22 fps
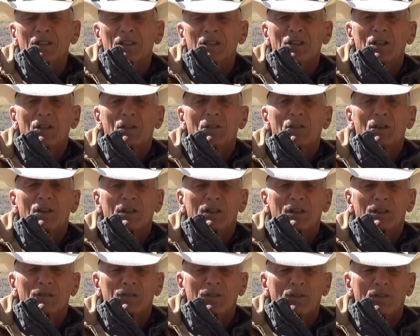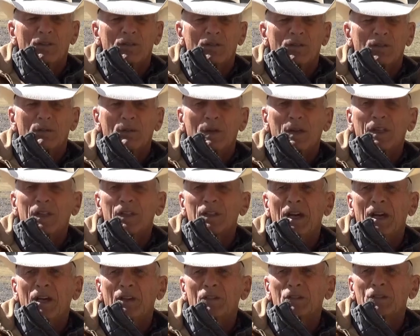general area for many
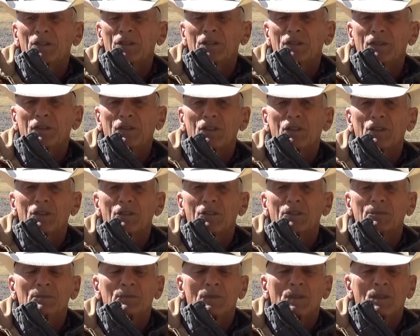thousands of years.